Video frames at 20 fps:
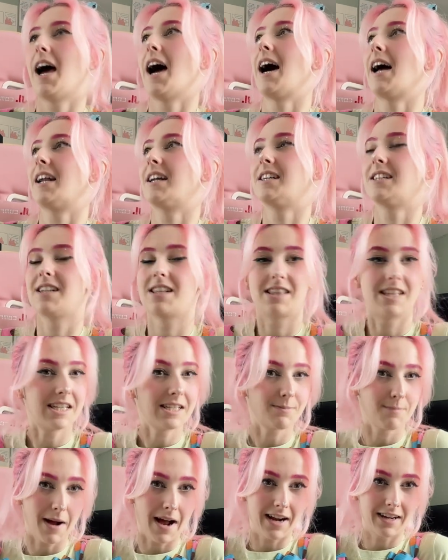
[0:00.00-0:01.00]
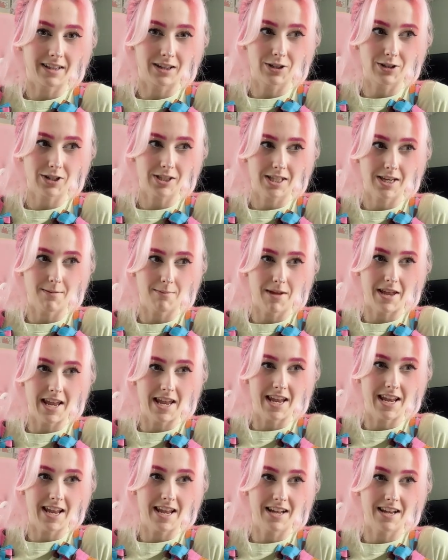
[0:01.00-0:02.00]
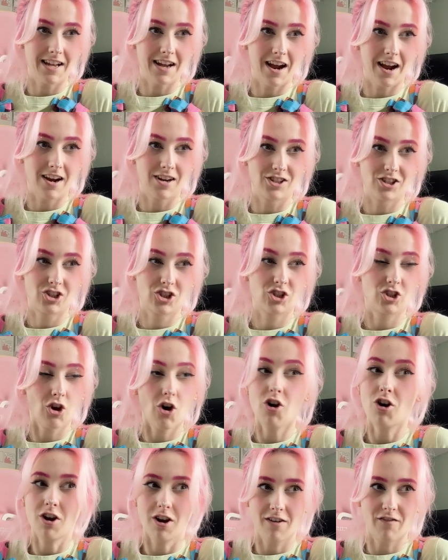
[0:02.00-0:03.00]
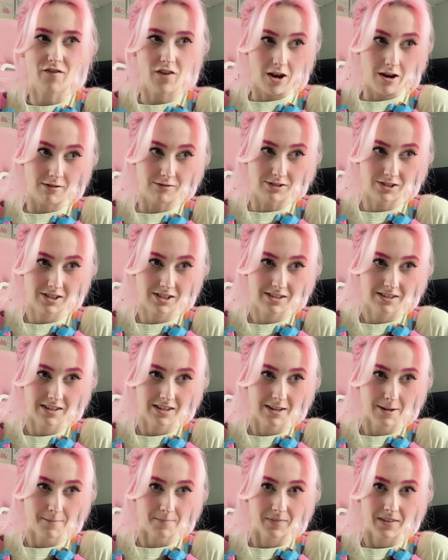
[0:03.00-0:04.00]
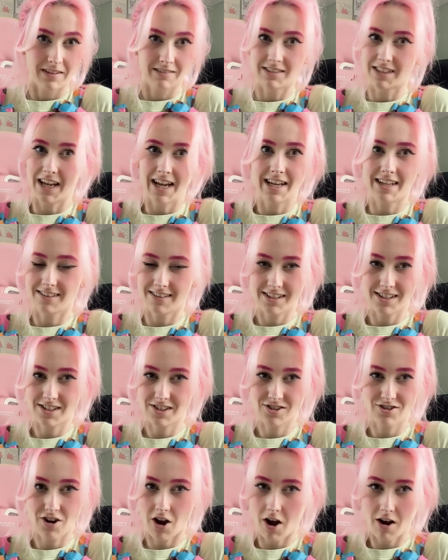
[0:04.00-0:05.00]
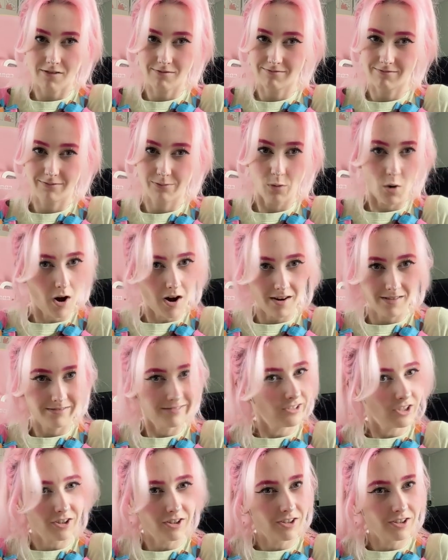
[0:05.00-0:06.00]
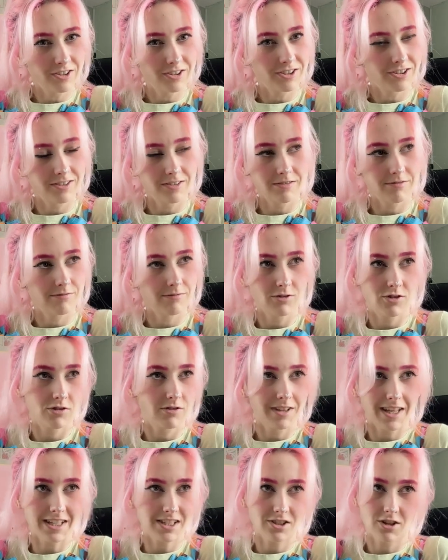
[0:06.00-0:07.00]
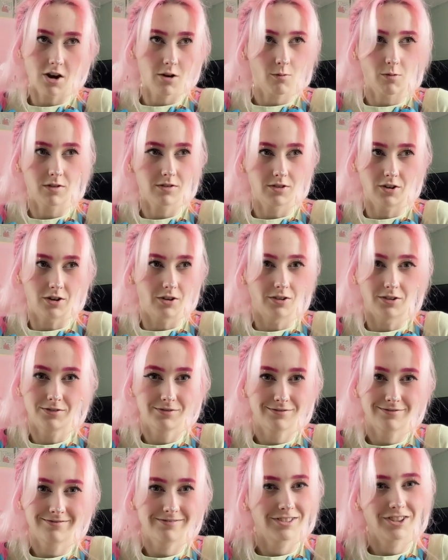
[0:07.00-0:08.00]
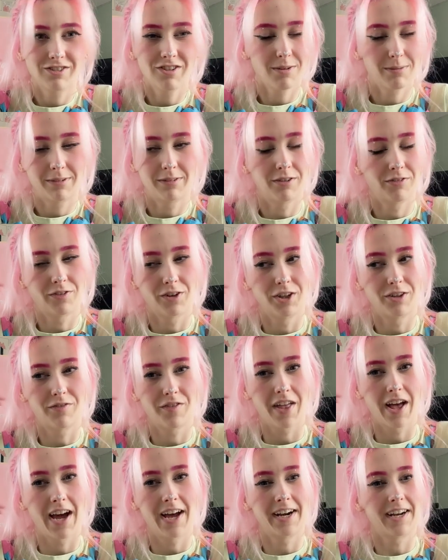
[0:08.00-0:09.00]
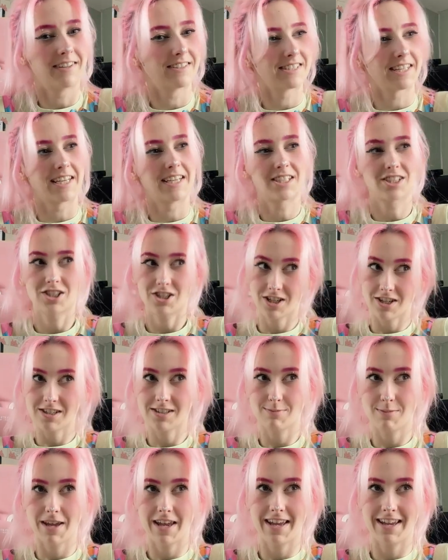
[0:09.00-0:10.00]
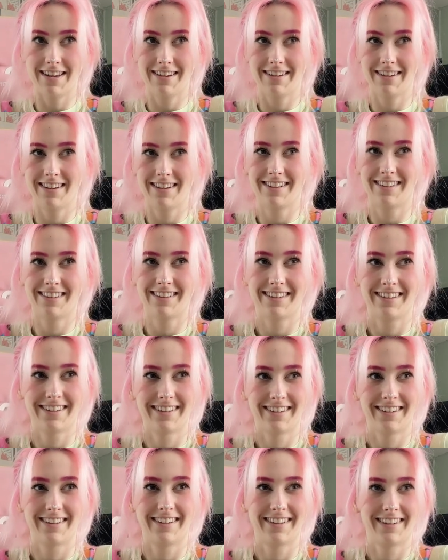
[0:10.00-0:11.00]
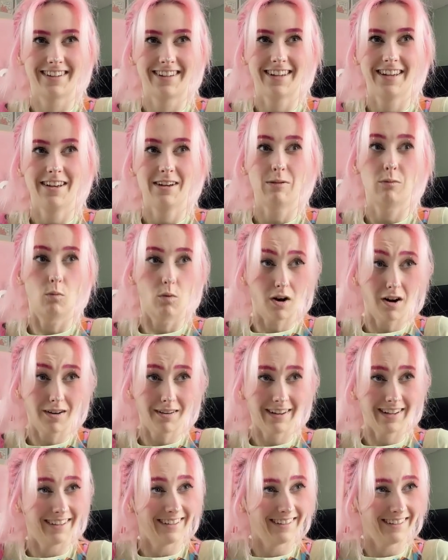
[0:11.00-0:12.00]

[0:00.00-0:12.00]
And this man looked at me so confused. I was like, this is not what? No, you, that's not what, no. You've not been referred for that. And I was like, excuse me, what?